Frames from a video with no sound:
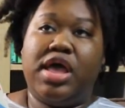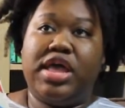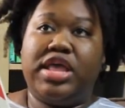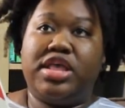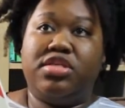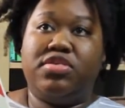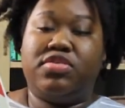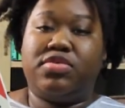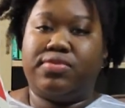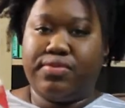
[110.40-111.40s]

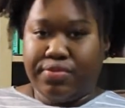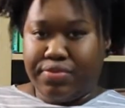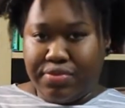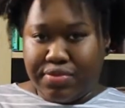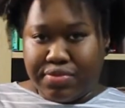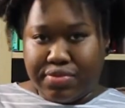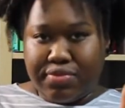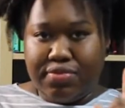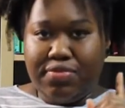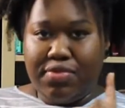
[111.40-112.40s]
is,
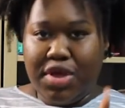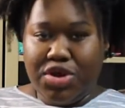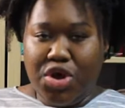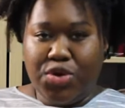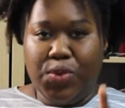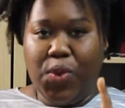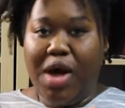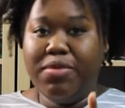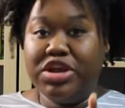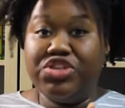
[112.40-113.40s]
what
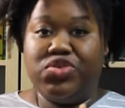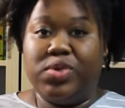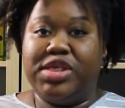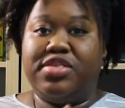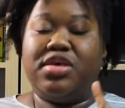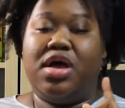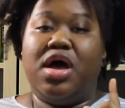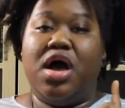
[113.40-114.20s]
I'm gonna do is,